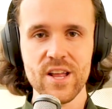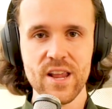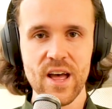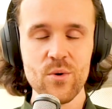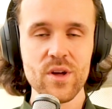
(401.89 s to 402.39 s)
In
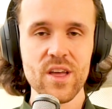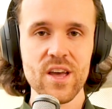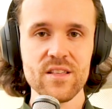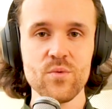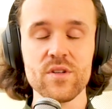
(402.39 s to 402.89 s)
our
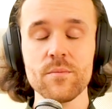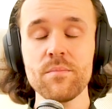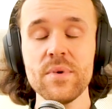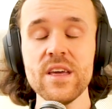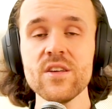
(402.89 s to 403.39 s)
case, it was a
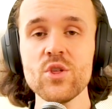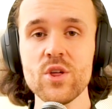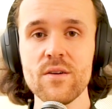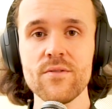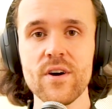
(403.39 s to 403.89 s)

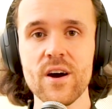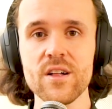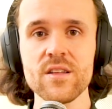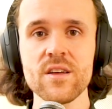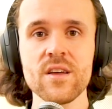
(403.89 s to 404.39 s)
PNG file,